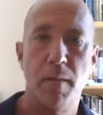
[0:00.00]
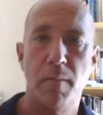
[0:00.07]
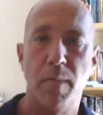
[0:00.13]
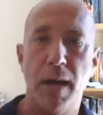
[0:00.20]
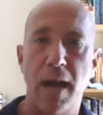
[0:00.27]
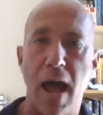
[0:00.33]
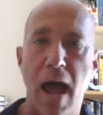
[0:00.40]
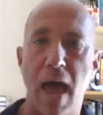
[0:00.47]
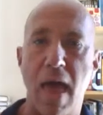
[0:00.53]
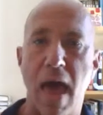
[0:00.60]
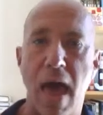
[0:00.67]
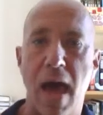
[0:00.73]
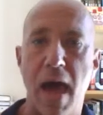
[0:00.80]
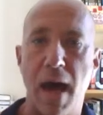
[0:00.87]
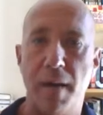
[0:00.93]
But
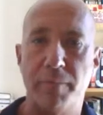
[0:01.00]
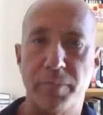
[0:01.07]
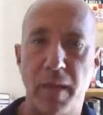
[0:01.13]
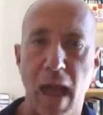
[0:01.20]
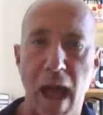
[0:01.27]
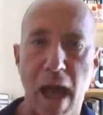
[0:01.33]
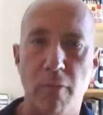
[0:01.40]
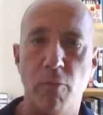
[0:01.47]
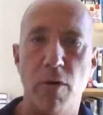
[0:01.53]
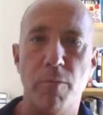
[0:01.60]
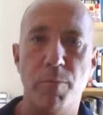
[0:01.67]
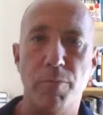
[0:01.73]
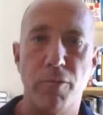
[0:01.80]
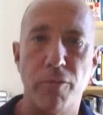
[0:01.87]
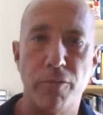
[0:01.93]
I
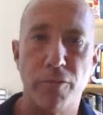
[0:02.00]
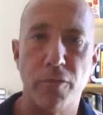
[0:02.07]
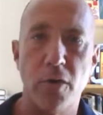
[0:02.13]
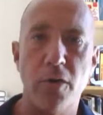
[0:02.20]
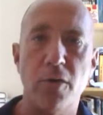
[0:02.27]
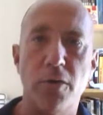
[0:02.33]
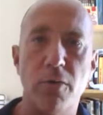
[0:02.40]
would prefer